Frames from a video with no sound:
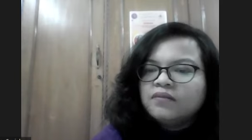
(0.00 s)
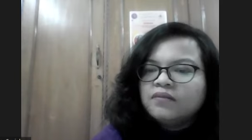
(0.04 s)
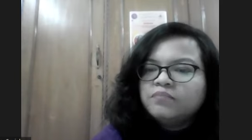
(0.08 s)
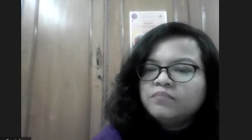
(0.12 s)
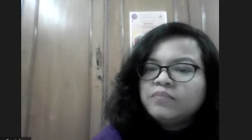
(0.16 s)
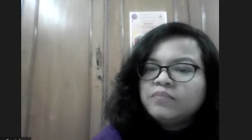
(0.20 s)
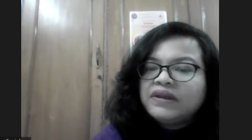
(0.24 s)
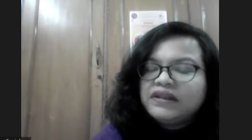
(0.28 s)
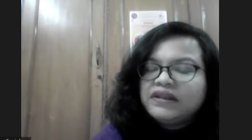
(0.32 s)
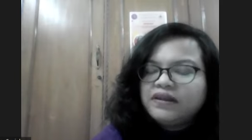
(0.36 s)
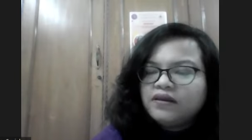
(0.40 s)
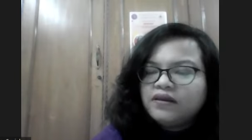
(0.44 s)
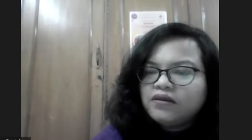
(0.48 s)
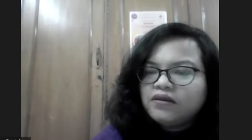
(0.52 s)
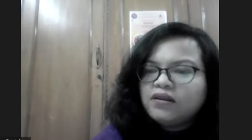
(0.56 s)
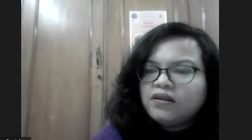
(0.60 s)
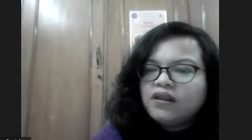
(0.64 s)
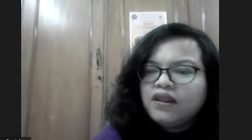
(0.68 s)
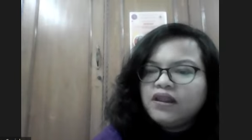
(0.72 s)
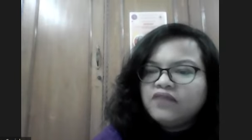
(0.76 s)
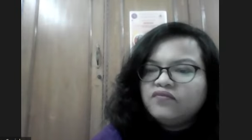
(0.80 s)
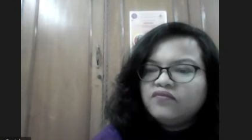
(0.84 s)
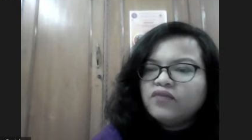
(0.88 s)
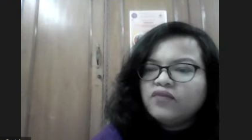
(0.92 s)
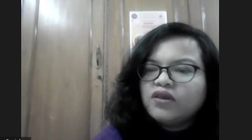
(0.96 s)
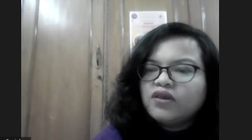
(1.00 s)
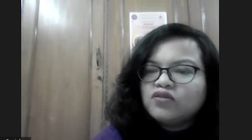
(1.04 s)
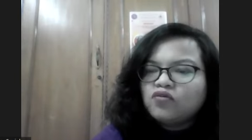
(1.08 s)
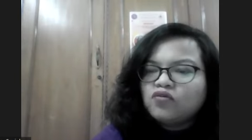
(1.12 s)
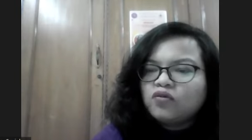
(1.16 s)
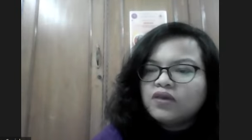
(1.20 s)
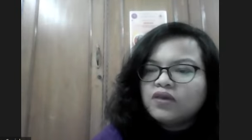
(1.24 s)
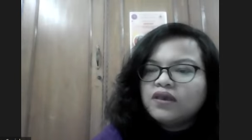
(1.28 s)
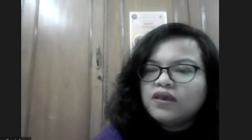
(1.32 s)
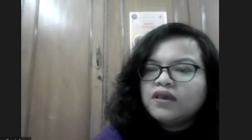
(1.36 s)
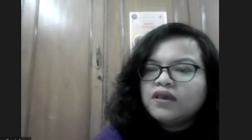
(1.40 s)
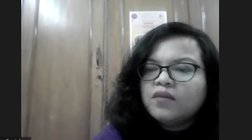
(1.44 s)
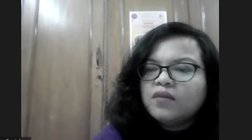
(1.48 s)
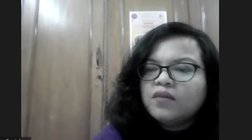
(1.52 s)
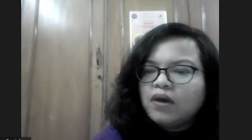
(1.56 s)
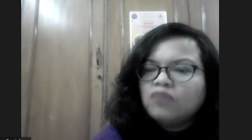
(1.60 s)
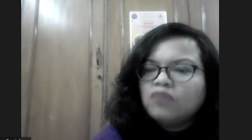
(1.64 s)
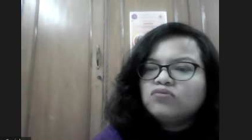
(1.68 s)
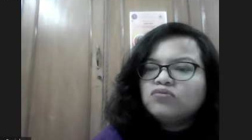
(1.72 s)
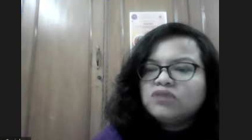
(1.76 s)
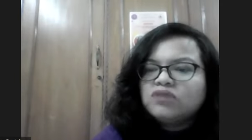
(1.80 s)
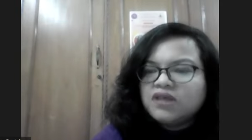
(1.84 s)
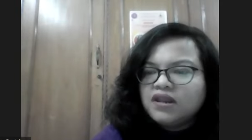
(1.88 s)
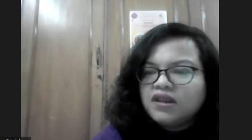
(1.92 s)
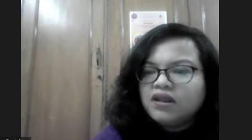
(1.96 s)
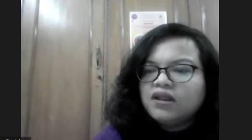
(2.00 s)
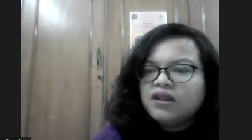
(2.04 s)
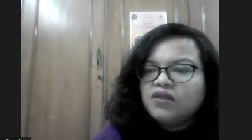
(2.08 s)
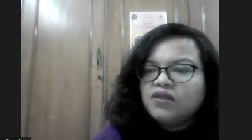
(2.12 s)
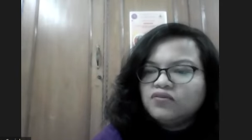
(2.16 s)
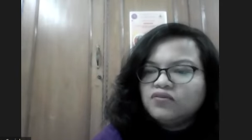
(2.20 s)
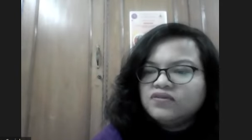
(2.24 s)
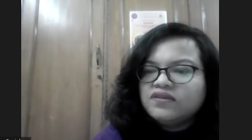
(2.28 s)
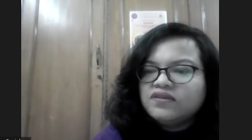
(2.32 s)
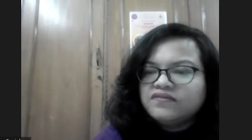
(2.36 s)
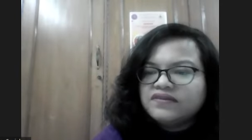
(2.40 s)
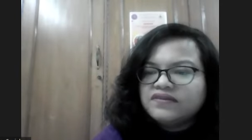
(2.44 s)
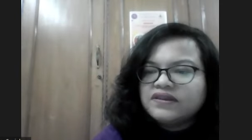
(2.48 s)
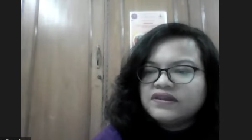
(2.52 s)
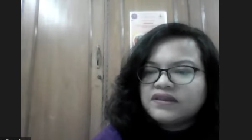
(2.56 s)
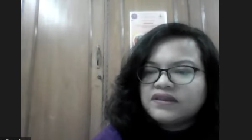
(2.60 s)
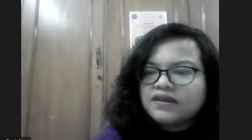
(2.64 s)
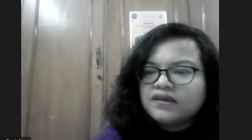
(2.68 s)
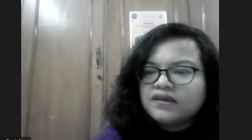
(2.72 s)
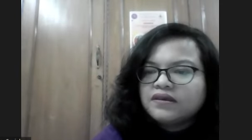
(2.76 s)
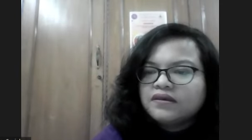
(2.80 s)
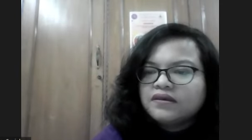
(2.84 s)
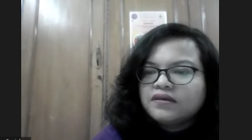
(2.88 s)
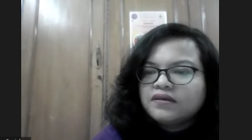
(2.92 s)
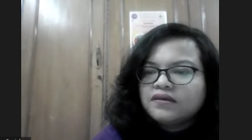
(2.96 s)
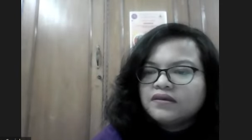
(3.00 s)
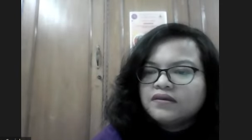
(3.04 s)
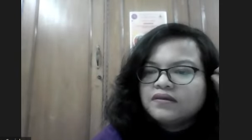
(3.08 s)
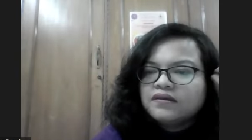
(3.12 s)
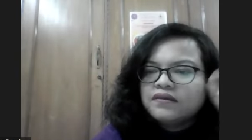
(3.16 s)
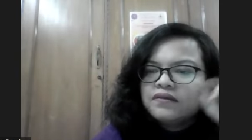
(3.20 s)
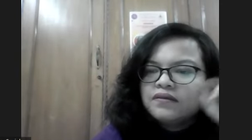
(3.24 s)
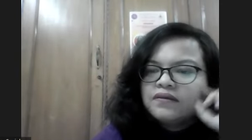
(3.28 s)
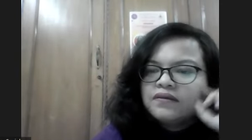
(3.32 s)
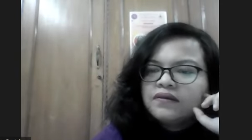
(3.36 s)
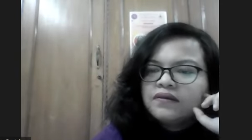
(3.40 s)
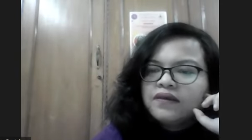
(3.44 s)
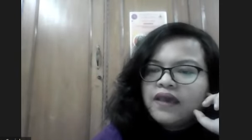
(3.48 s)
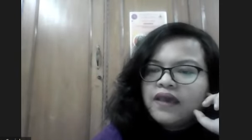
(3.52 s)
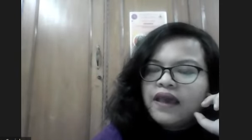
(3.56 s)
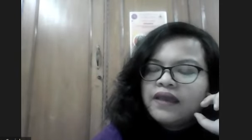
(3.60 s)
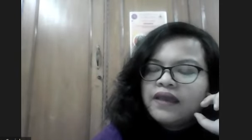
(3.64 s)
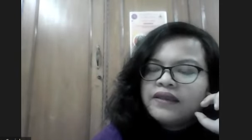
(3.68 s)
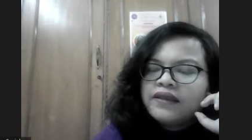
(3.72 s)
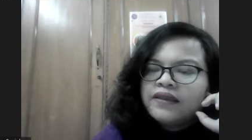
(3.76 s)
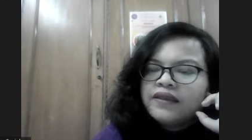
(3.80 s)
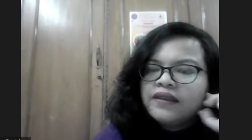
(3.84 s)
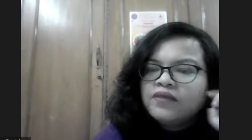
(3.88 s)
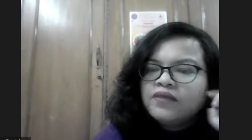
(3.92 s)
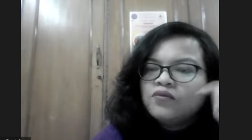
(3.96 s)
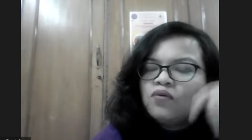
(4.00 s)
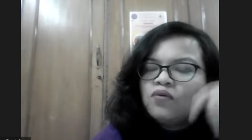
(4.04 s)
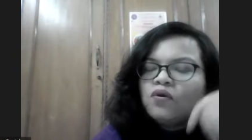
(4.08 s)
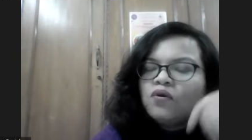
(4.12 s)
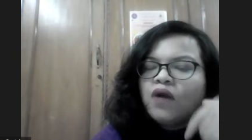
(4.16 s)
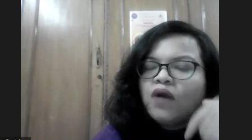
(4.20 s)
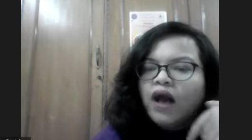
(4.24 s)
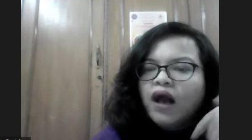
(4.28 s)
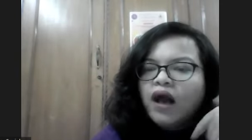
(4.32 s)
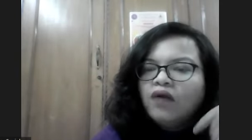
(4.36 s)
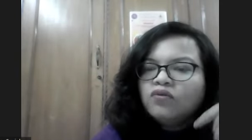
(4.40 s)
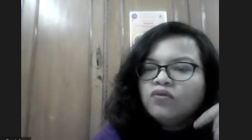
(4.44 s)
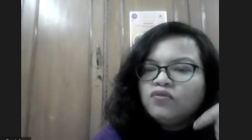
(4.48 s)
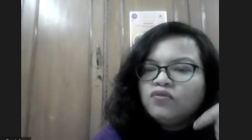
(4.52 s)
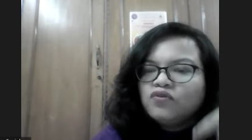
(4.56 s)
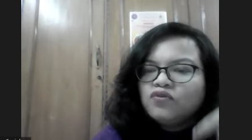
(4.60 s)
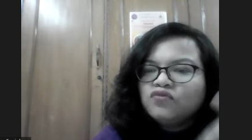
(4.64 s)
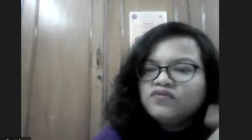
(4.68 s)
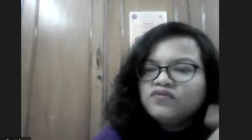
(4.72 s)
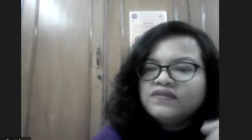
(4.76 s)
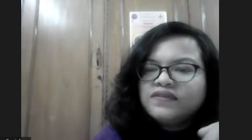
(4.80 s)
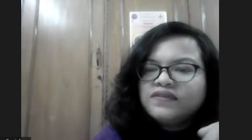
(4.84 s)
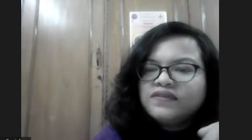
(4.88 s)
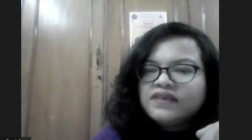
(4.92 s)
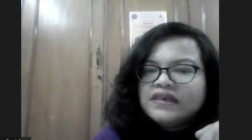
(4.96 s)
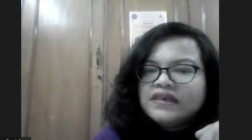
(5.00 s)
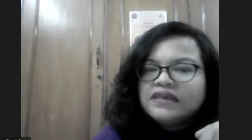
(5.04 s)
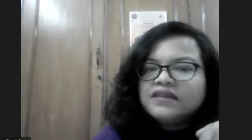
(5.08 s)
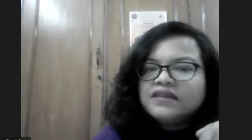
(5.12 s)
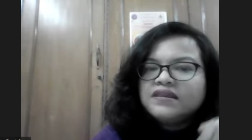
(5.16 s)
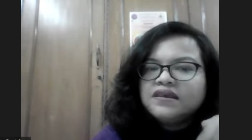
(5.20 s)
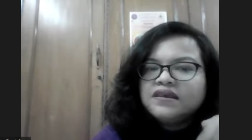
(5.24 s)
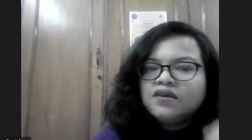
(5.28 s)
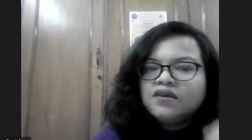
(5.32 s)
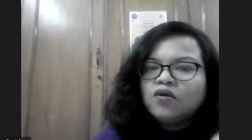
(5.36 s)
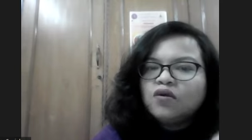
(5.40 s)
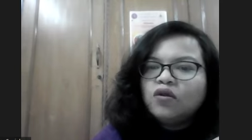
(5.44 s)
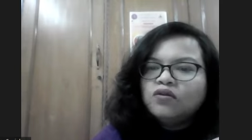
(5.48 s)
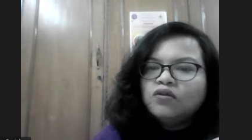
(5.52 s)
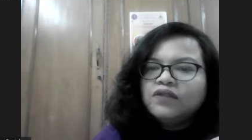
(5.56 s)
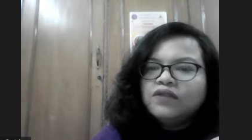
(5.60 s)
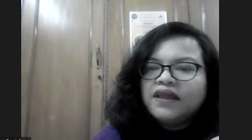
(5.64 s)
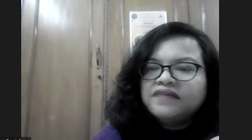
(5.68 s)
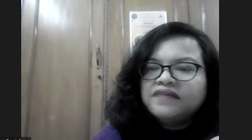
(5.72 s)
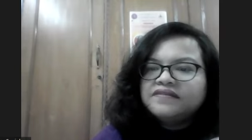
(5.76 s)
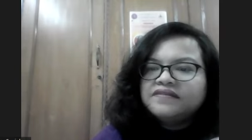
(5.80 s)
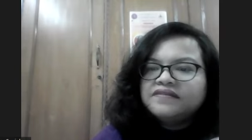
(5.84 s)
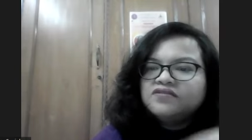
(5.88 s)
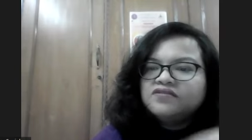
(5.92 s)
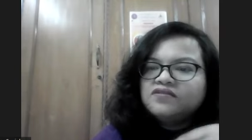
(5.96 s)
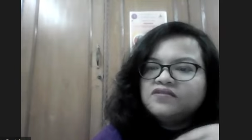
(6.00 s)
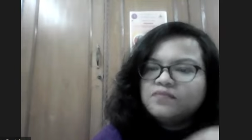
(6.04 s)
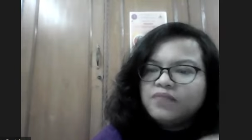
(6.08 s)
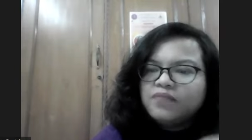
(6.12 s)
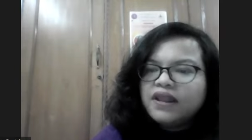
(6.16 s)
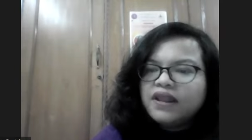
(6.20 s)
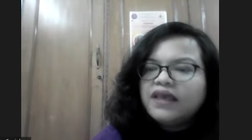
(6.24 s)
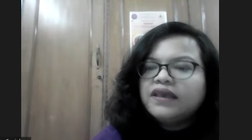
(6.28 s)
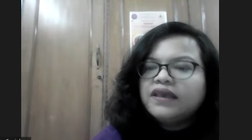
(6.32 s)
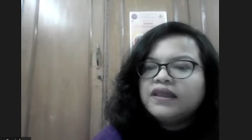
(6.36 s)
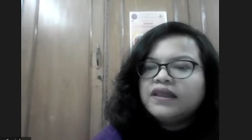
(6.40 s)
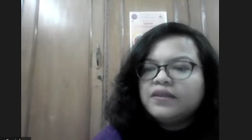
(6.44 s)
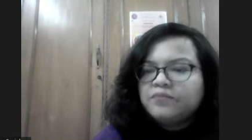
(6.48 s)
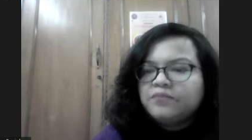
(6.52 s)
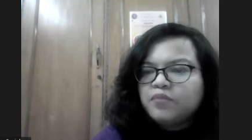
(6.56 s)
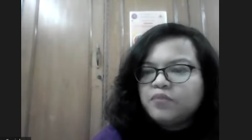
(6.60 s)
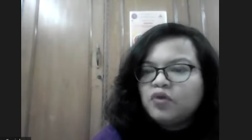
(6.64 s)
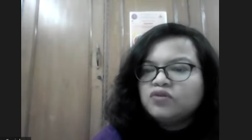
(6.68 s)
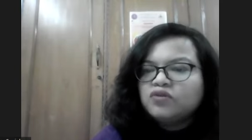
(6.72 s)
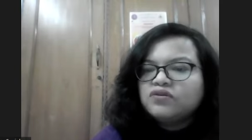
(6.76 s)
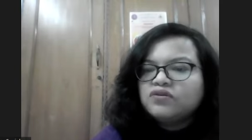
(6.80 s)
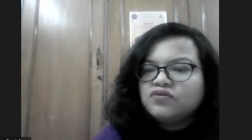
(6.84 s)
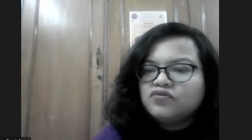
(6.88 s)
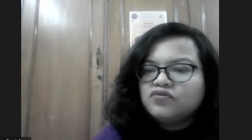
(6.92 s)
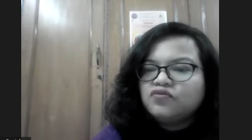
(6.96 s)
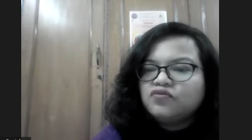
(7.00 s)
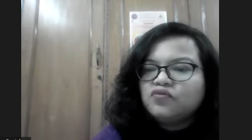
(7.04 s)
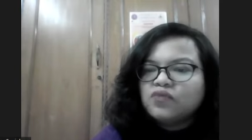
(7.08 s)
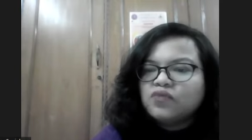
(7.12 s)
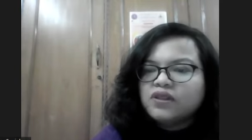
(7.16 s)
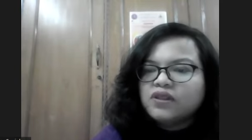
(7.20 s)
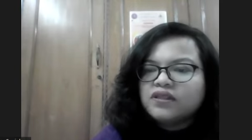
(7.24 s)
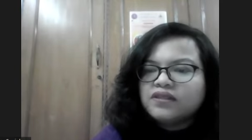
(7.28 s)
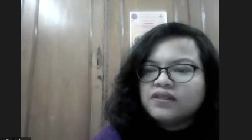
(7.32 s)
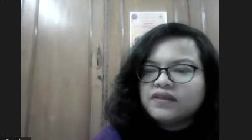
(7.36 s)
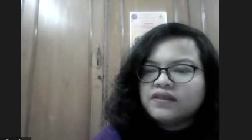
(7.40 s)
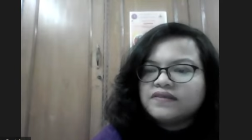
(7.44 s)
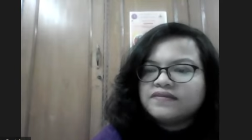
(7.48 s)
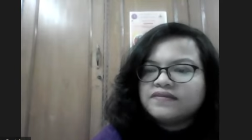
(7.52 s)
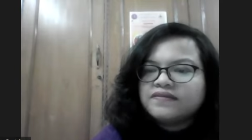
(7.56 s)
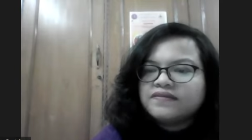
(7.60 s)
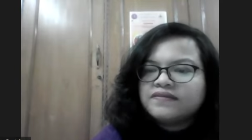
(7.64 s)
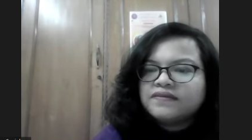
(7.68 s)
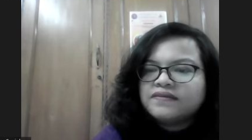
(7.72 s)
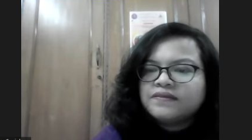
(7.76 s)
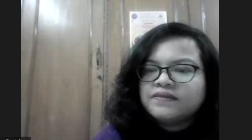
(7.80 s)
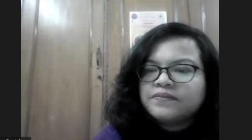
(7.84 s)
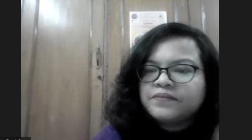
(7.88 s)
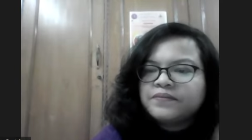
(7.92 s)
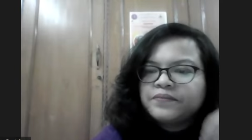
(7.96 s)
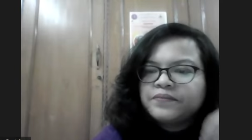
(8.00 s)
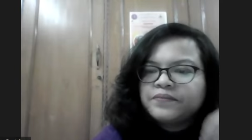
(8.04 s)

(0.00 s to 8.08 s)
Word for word: uh, particularly if we are talking about inclusivity? And, you know, how do you see decolonization playing an important role in this?